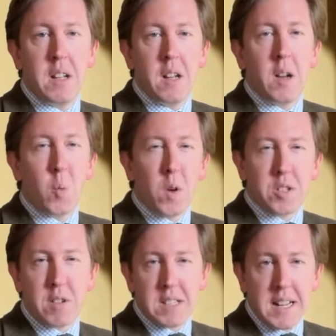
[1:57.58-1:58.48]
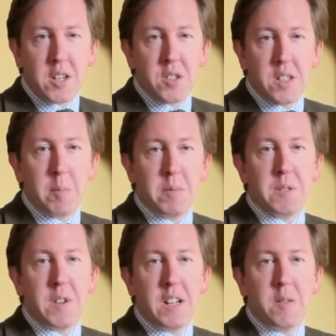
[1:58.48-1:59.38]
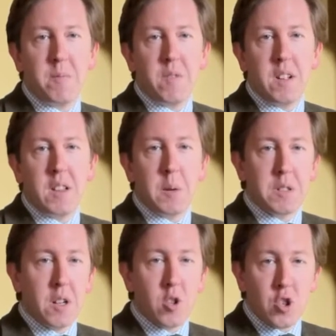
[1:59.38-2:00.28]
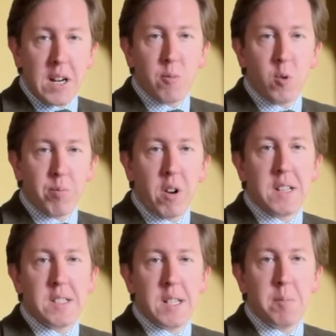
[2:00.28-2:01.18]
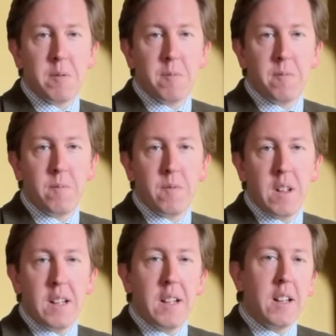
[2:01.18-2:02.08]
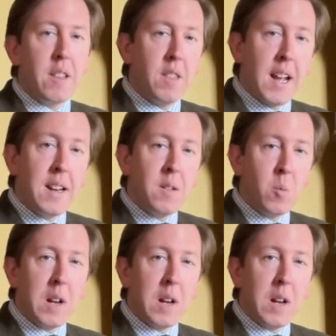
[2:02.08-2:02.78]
And whilst transaction numbers fell, there was no general price dip. Then, when